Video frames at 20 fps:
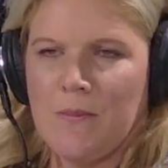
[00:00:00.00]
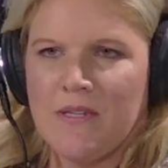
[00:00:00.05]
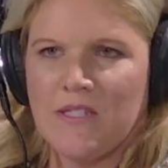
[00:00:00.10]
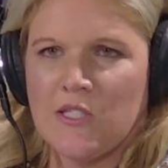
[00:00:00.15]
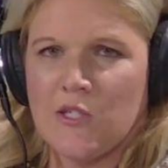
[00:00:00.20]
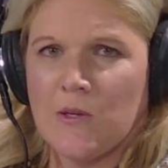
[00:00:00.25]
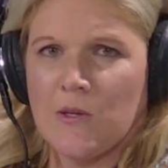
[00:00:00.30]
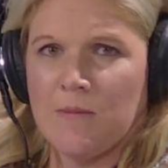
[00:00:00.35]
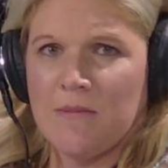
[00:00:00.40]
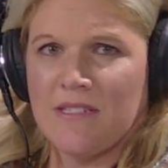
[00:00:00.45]

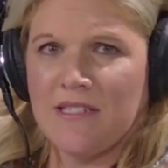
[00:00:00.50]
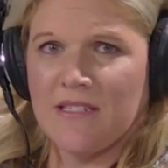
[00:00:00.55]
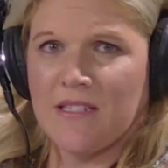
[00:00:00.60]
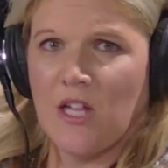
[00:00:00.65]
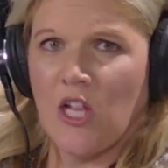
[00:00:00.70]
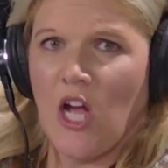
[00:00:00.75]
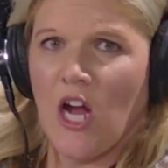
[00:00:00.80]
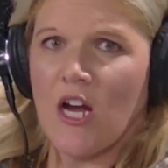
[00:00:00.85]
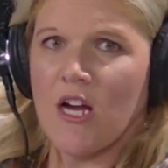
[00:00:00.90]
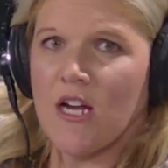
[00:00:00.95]
Mr. and
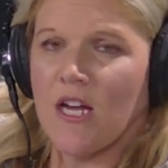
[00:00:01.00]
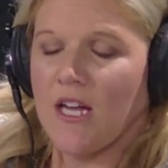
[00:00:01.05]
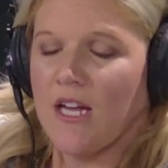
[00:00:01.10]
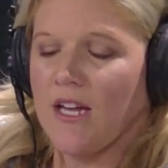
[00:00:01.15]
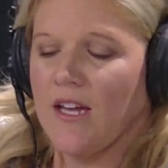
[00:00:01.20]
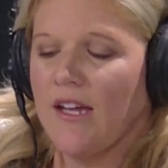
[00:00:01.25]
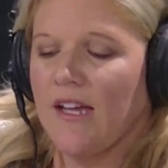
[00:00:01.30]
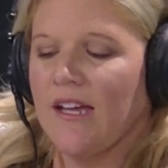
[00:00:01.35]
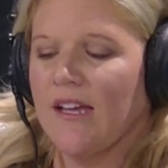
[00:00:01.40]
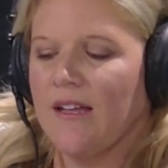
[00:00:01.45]
Mrs.
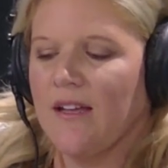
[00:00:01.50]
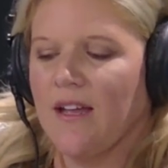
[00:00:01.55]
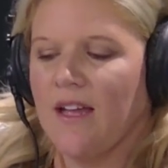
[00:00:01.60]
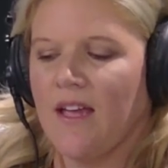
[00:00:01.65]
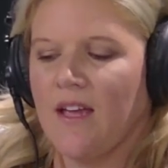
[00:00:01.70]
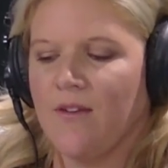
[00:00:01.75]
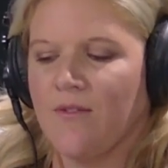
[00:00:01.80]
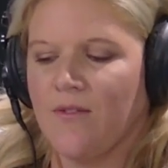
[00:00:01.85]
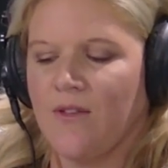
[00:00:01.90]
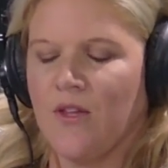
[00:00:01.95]
Clark.
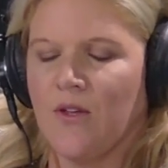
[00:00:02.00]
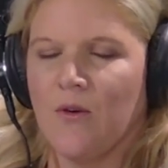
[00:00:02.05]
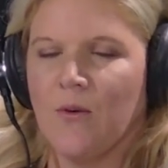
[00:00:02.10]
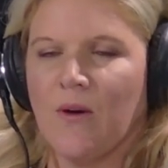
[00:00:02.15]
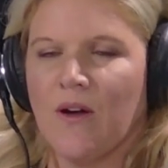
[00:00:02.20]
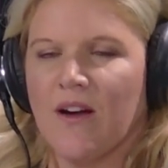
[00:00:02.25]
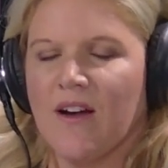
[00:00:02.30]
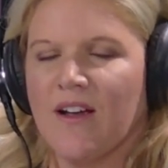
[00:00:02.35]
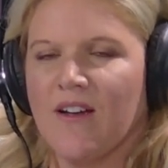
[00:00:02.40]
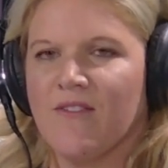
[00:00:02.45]
If
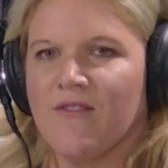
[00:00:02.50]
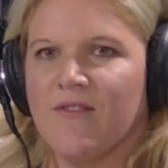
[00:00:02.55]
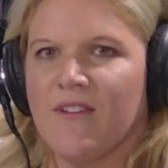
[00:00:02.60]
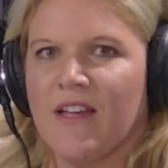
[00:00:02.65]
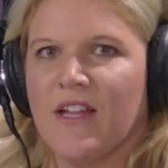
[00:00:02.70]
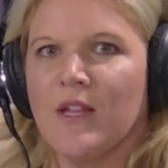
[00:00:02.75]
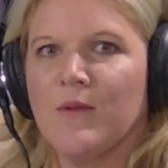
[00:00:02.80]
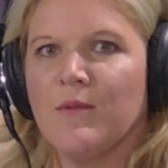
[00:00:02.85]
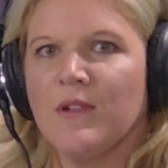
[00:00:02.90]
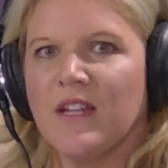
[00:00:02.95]
you are
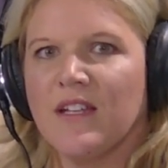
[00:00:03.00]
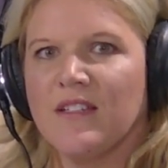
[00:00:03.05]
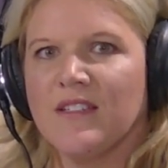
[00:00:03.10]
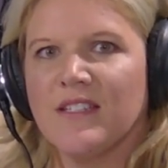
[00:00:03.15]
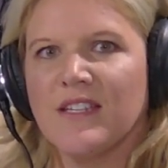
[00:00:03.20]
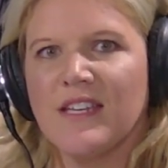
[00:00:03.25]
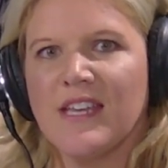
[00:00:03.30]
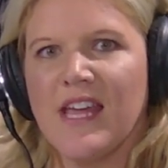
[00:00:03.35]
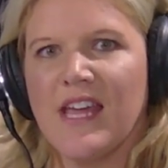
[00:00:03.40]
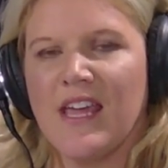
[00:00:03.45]
available on
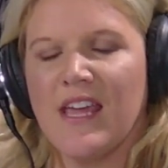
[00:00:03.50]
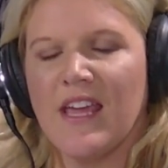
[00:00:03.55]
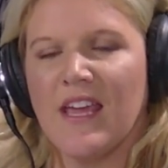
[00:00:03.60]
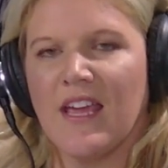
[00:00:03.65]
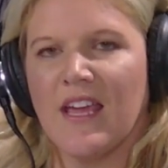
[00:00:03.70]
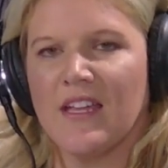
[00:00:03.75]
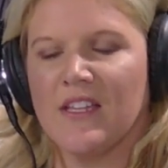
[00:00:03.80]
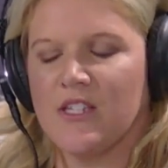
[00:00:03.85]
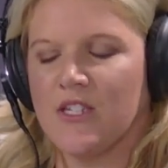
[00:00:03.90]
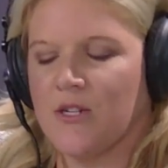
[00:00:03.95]
Sunday
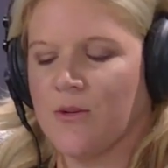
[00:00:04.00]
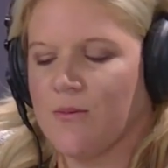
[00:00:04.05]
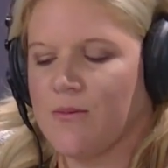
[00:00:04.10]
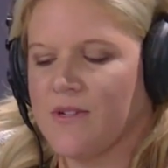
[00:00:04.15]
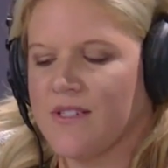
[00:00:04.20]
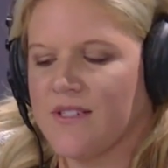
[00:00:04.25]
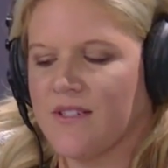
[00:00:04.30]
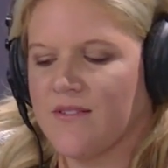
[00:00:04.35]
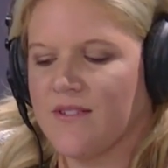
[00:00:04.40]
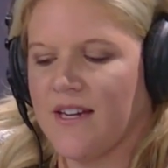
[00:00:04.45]
and you're
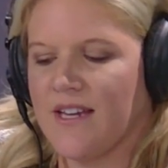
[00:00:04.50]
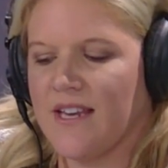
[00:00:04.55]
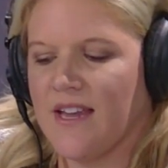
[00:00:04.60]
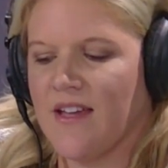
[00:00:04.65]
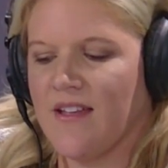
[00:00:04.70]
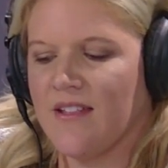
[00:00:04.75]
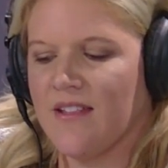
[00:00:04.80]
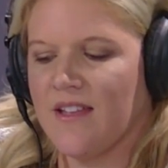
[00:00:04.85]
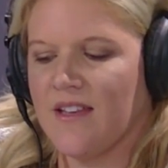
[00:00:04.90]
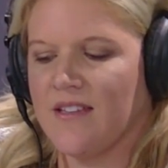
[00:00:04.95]
present right
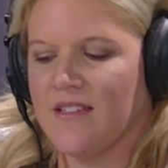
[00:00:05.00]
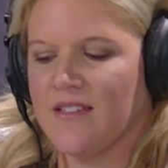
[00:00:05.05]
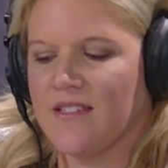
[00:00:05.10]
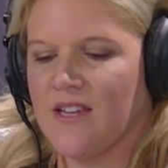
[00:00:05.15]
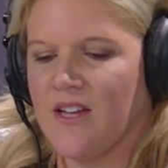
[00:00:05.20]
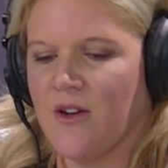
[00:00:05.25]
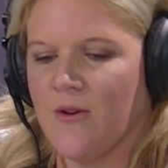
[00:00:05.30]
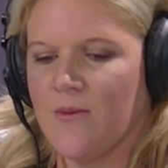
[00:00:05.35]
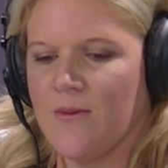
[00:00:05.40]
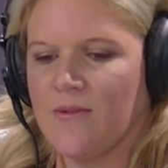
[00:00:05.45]
now, let us
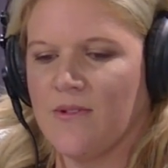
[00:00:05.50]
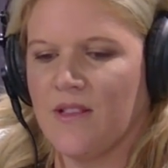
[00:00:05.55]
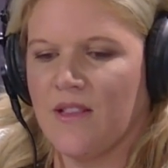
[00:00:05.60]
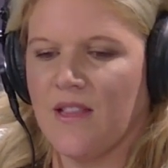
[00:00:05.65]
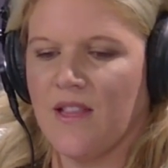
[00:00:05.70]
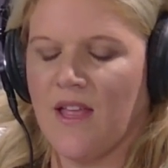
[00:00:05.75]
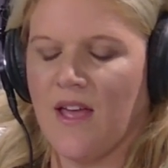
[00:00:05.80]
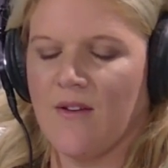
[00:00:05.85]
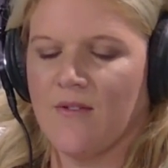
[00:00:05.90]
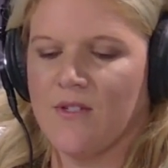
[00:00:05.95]
know. We would
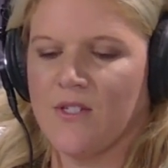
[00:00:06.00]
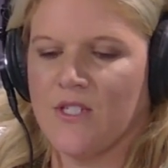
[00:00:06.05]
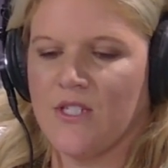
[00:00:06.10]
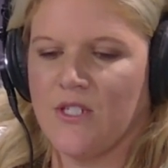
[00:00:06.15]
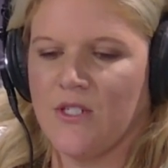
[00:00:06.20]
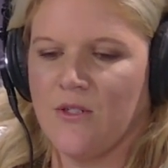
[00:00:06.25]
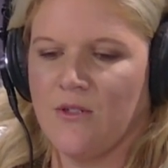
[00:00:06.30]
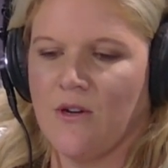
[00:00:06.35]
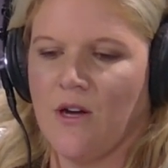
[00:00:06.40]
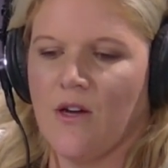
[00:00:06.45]
love
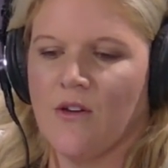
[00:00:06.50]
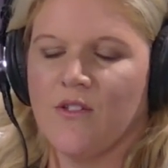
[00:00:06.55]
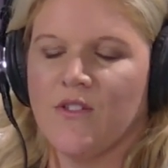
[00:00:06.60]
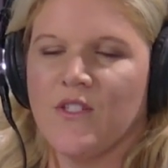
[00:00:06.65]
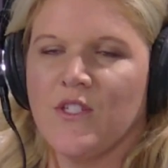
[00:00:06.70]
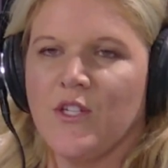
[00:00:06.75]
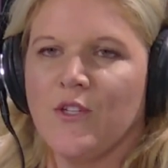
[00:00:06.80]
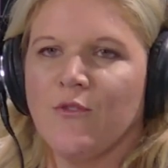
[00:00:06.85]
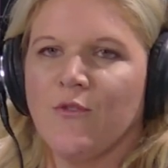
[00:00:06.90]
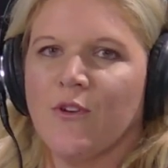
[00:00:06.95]
to
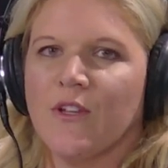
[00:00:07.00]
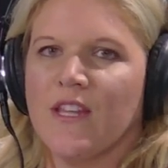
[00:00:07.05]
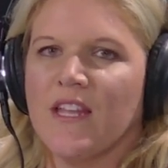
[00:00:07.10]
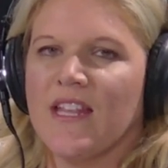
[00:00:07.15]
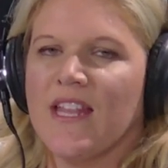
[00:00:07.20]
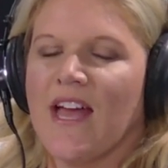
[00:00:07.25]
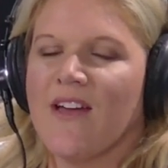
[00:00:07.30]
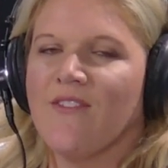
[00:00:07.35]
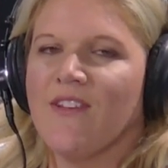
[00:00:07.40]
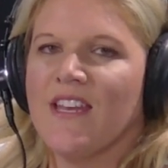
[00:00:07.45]
host you for the
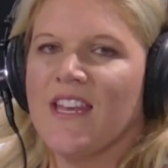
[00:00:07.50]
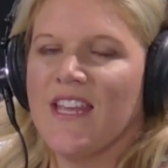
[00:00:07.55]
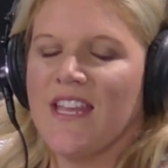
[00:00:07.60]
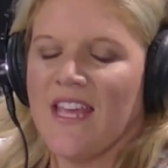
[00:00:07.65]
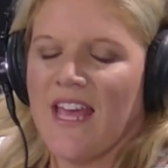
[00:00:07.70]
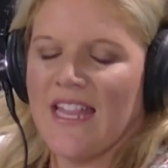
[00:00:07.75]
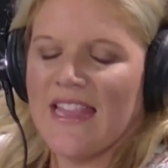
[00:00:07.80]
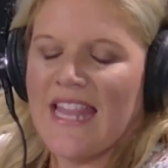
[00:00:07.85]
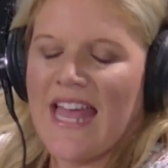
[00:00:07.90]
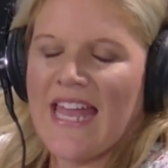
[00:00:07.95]

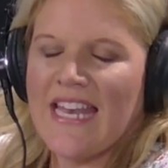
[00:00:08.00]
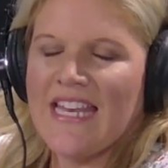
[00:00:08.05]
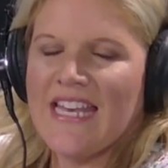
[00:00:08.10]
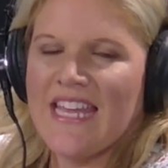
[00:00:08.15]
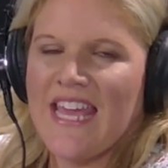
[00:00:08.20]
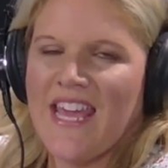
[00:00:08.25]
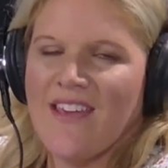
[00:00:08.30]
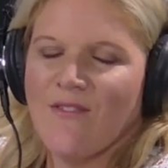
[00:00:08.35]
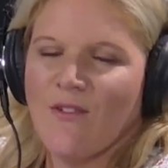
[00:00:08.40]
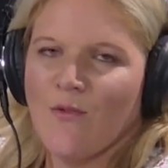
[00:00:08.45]
Aladdin,
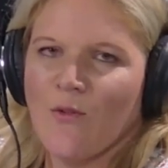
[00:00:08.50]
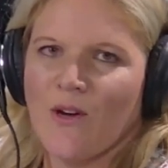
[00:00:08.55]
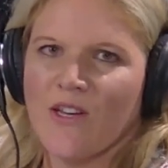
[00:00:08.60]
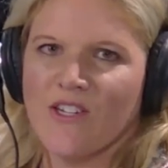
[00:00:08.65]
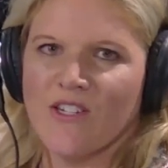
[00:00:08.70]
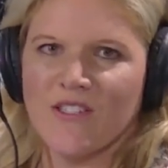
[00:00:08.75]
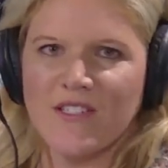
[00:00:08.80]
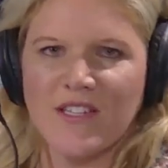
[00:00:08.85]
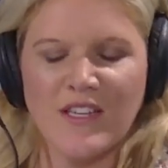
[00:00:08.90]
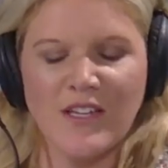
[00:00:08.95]
Aladdin Cave of
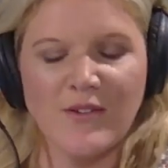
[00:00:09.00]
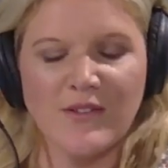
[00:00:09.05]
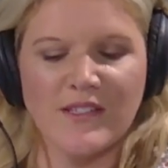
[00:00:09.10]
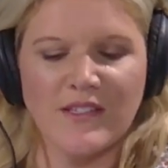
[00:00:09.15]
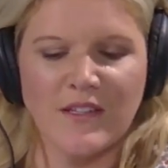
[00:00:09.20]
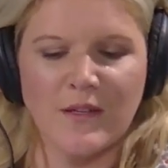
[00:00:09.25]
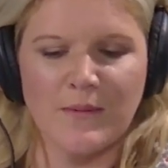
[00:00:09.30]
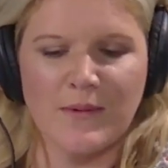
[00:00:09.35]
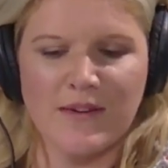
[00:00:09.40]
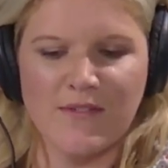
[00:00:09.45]
Wonders. I know it's
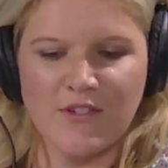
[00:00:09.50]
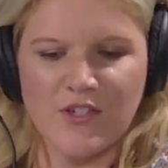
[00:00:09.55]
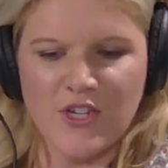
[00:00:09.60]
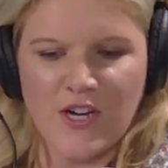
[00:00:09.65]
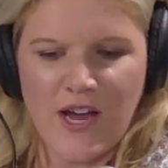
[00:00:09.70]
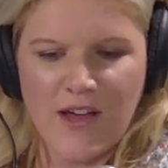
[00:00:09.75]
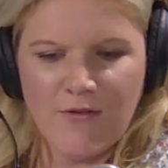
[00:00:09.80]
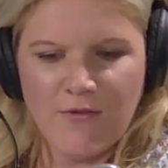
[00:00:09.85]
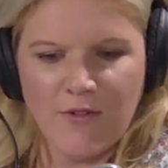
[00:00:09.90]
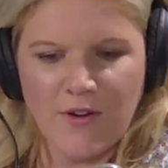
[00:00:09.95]
a little bit of a
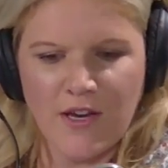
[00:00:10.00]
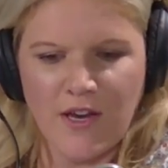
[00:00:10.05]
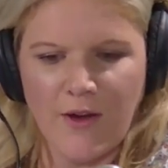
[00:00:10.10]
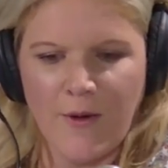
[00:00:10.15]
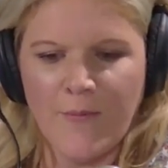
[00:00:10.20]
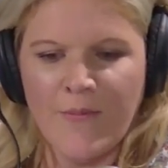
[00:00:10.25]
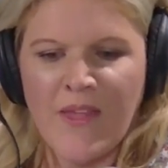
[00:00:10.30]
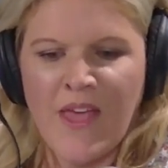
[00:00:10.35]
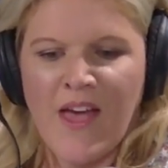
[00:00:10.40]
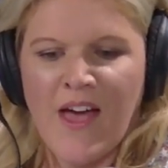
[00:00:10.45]
drive for
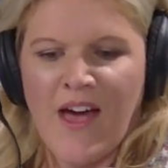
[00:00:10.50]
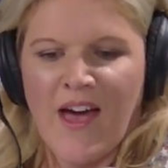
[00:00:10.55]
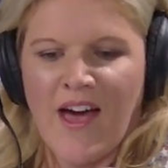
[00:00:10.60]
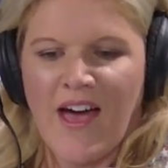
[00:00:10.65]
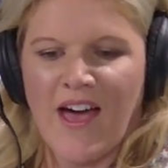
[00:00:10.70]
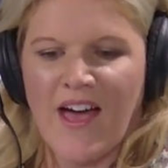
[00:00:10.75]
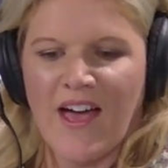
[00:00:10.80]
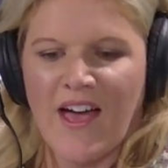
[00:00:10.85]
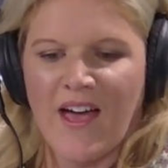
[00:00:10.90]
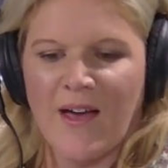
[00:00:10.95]
you,
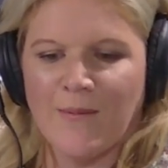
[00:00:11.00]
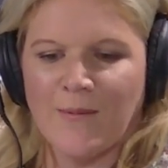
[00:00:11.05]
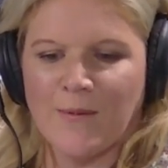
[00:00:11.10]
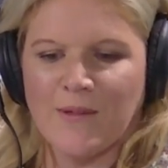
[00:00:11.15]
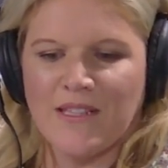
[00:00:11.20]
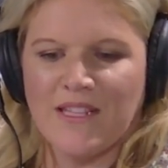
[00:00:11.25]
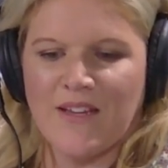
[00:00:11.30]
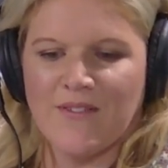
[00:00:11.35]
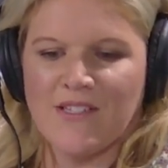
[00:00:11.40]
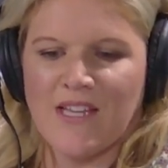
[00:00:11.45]
um, but
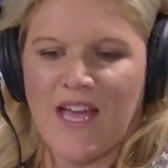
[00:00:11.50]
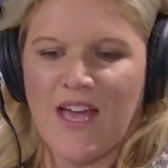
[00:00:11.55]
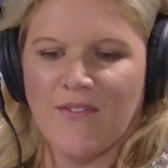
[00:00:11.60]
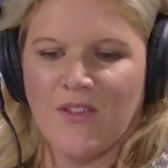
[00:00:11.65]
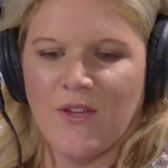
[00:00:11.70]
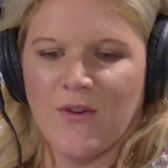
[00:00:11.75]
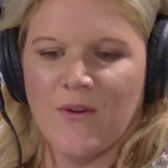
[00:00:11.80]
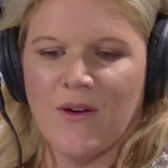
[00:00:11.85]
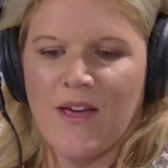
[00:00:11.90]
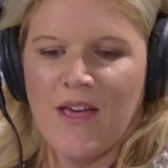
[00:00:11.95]
we'd love to
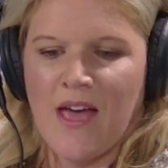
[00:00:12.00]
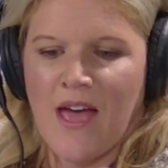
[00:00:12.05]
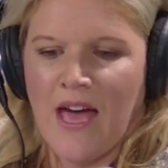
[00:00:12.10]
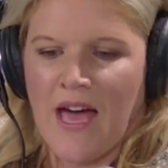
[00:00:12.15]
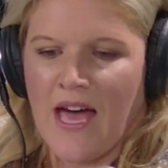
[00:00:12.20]
have you.